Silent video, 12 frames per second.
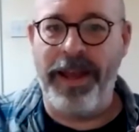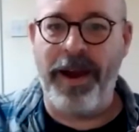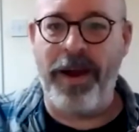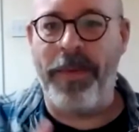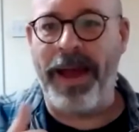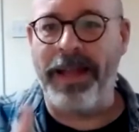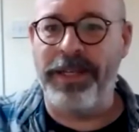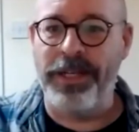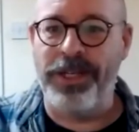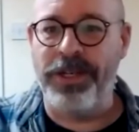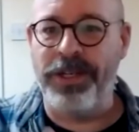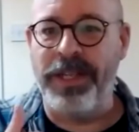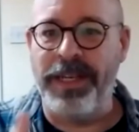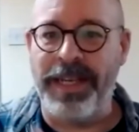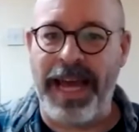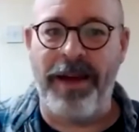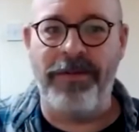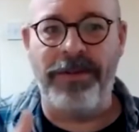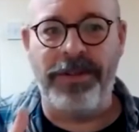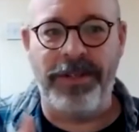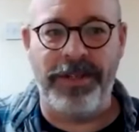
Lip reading: go back to just the downs.